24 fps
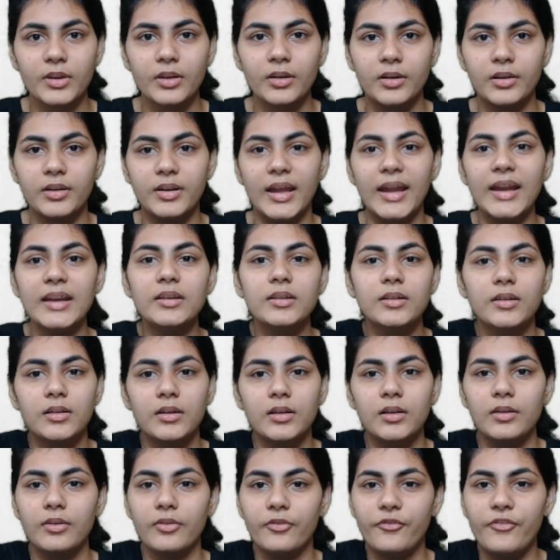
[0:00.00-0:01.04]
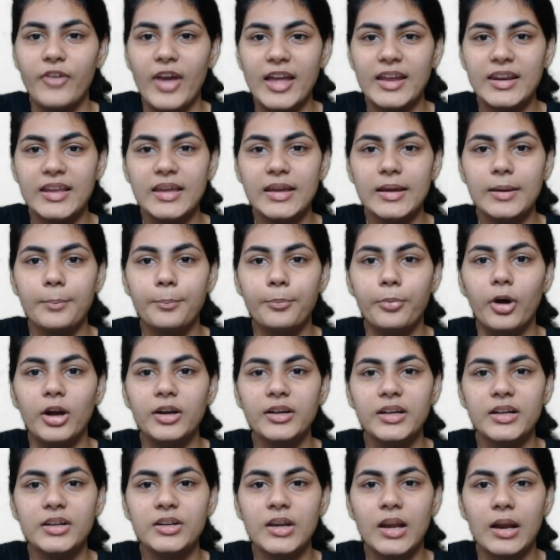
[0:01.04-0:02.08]
right? Very
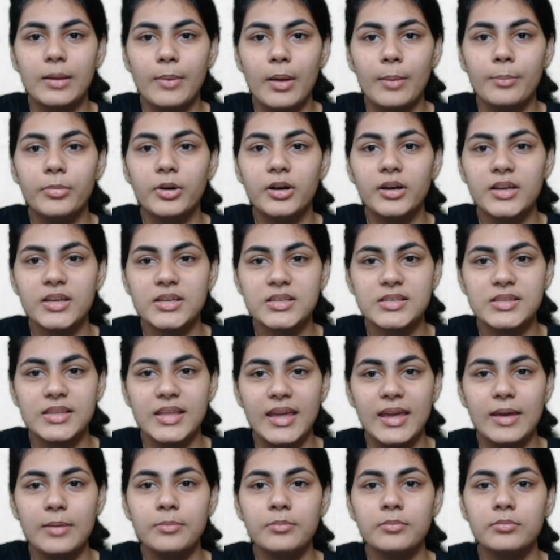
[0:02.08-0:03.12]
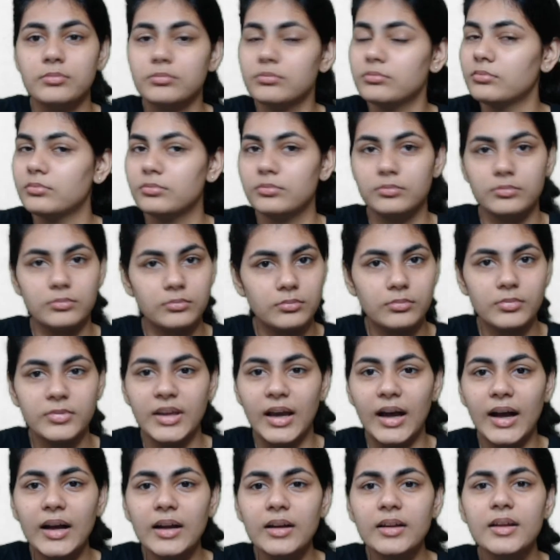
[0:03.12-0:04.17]
important, remember his name.
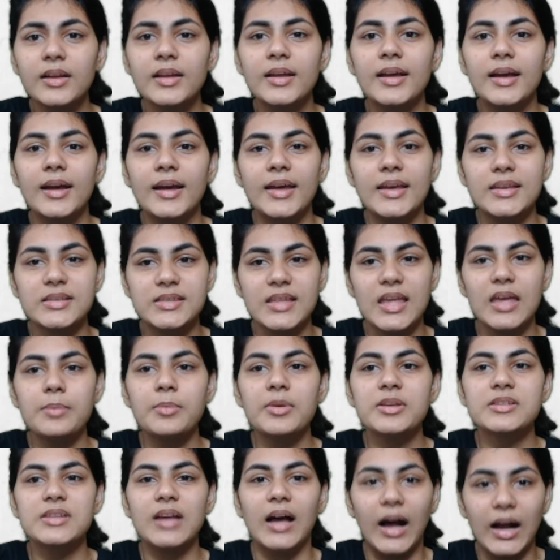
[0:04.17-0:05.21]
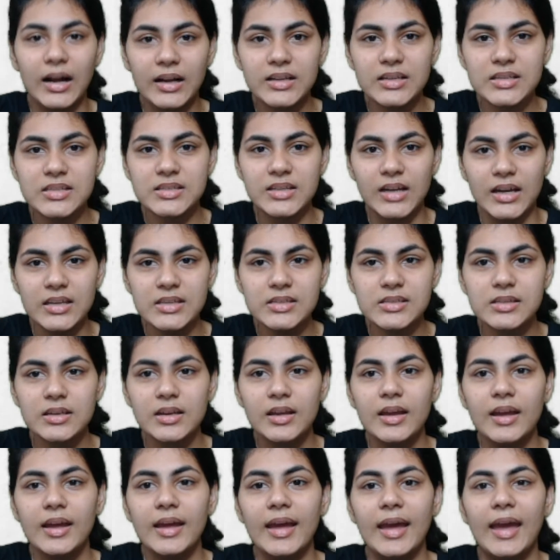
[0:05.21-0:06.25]
Yeah, his name is Augustus,
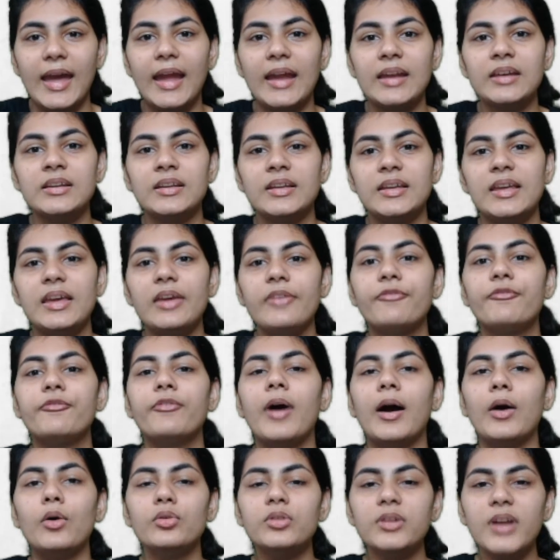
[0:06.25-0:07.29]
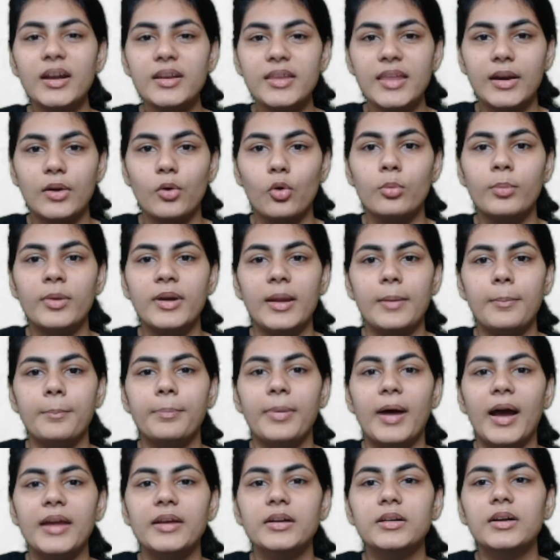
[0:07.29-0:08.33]
and he founded the Roman
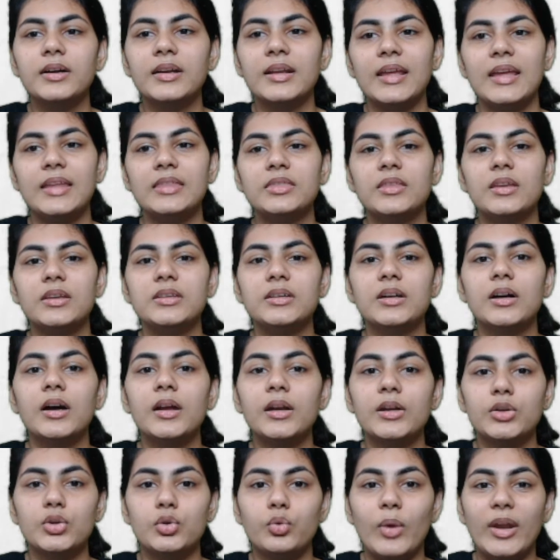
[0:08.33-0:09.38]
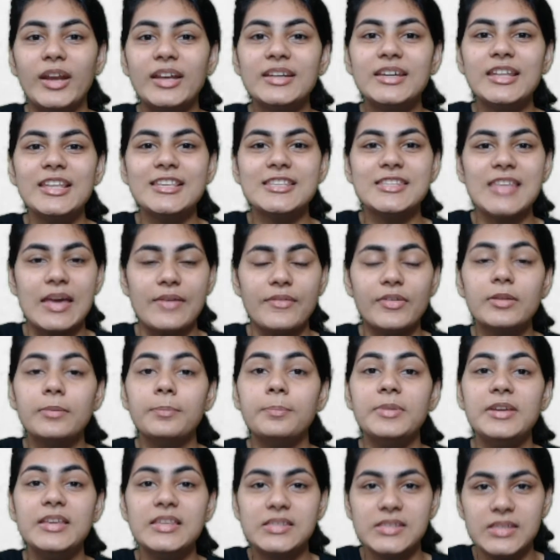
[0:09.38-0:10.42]
Empire in the year 27
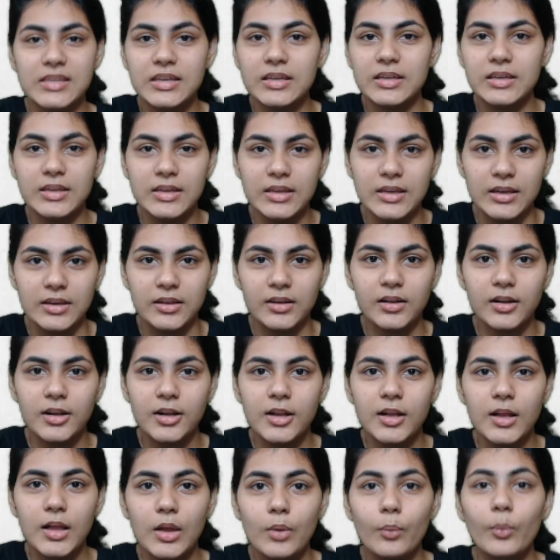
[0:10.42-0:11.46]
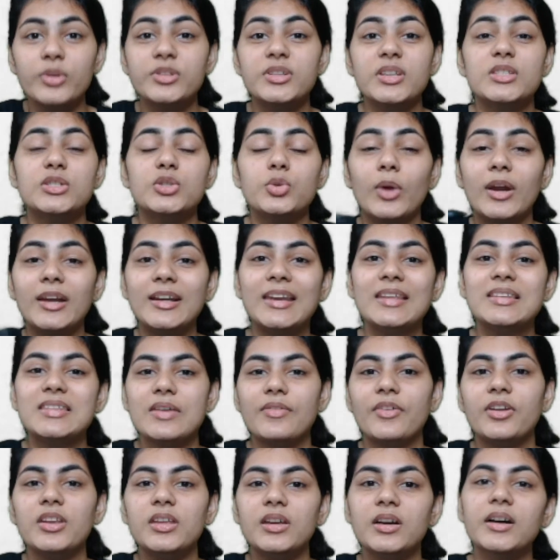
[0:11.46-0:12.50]
BCE, which is
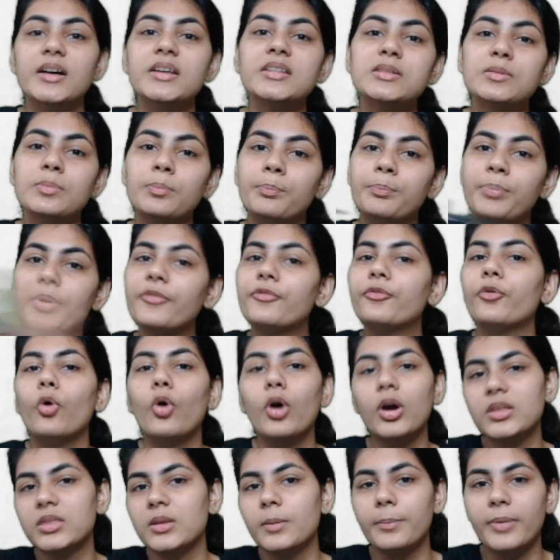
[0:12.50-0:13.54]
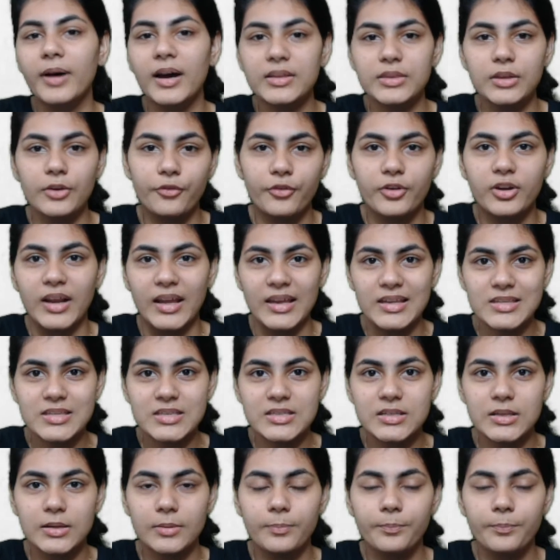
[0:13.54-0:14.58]
27 years before the birth of Christ,